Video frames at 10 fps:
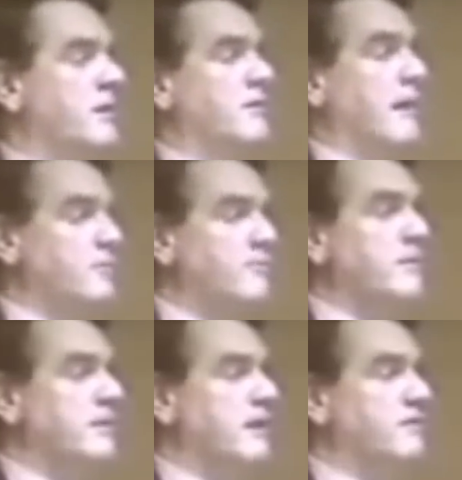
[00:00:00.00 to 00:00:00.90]
That would be
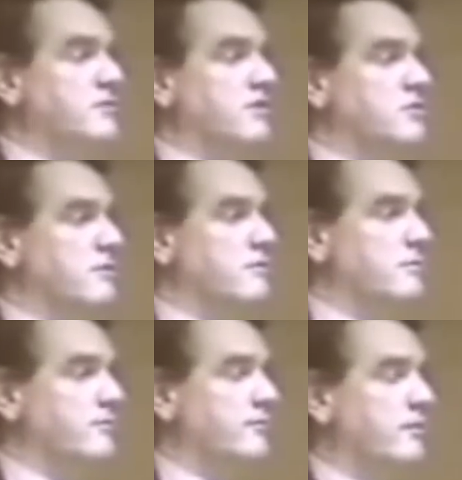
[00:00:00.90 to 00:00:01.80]
the end of Churchill, of
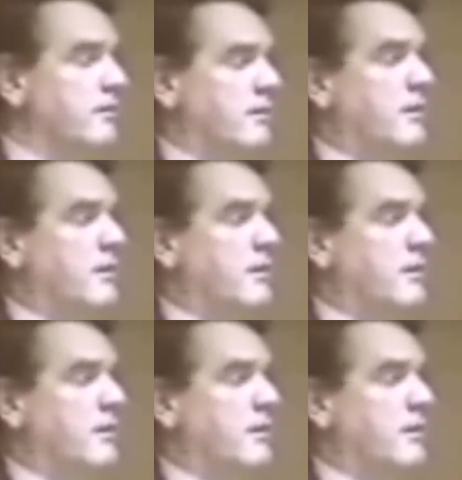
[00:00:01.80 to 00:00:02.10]
course.